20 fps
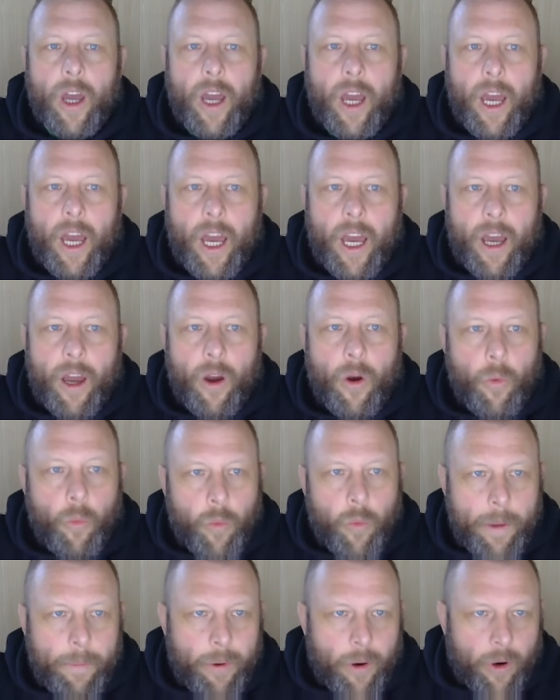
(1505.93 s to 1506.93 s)
a
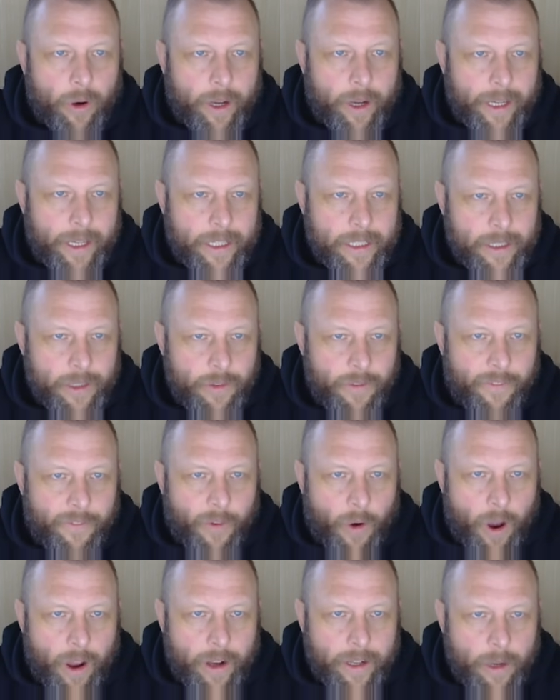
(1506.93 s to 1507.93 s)
webhook, and then you
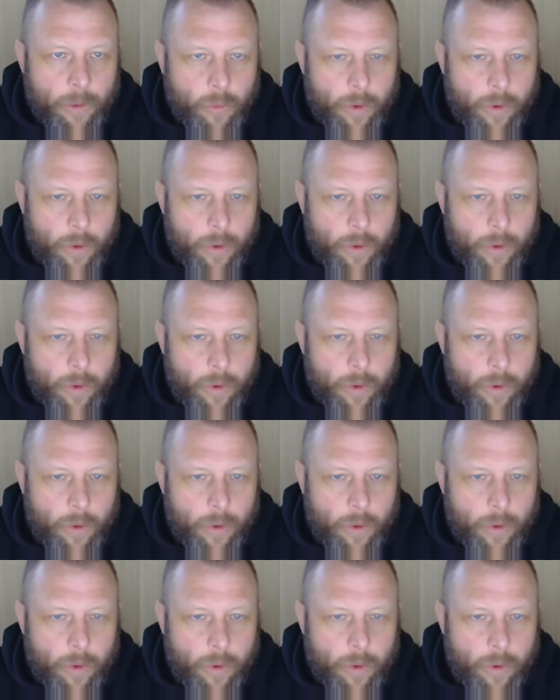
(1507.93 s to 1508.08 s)
find that